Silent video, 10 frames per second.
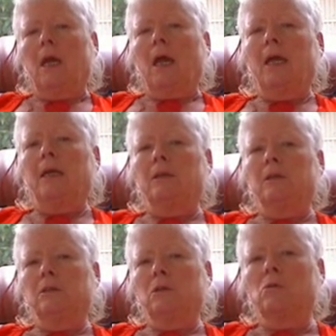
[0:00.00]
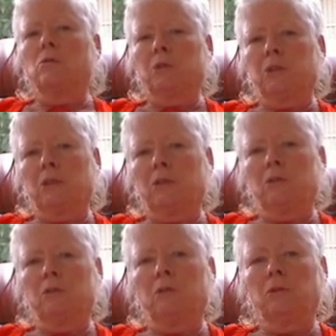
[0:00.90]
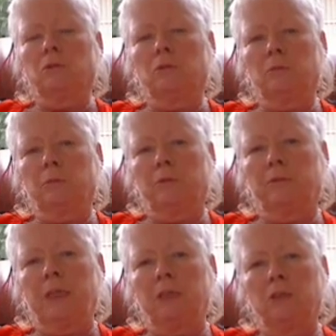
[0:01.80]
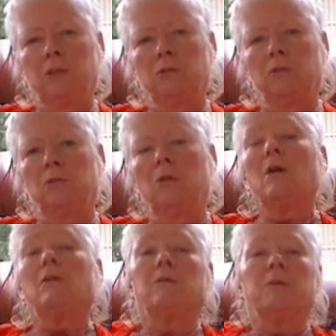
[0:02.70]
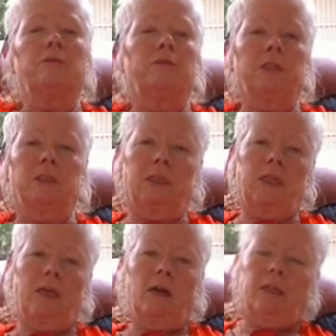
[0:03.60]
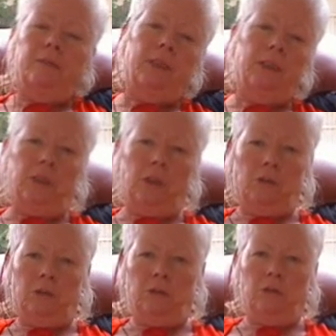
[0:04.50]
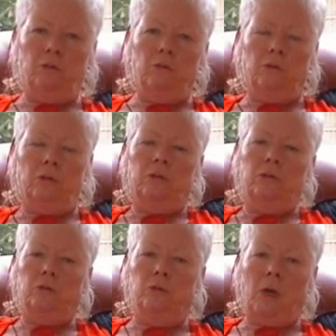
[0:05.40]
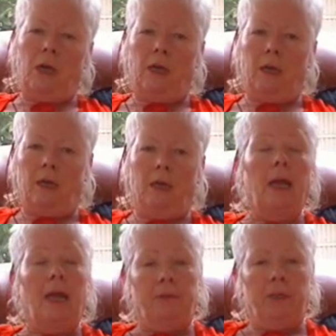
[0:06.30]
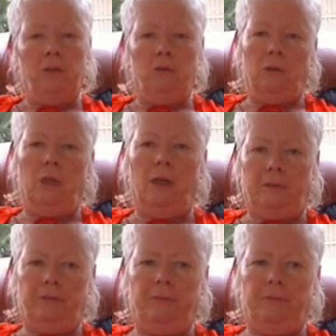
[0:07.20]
and also to prevent you from inflicting that kind of energy onto the children that you are having in your life.